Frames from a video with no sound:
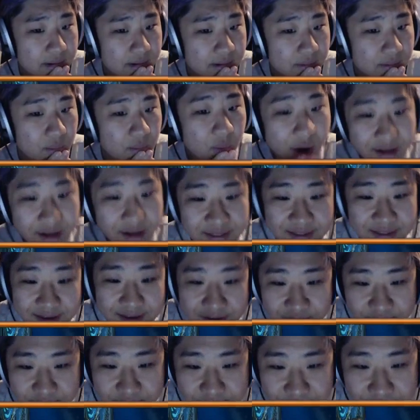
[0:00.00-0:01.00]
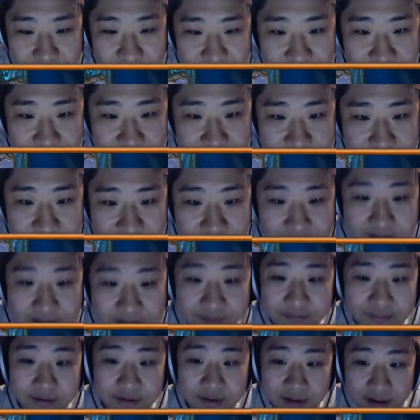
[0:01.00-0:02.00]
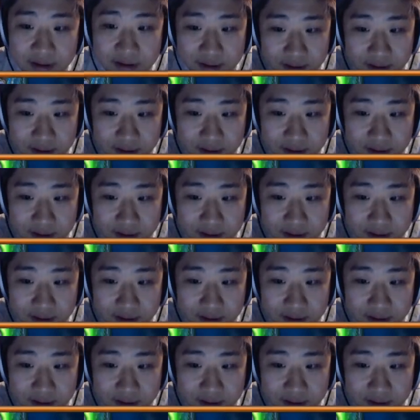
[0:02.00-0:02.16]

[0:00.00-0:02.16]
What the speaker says: What? That heals me for 7.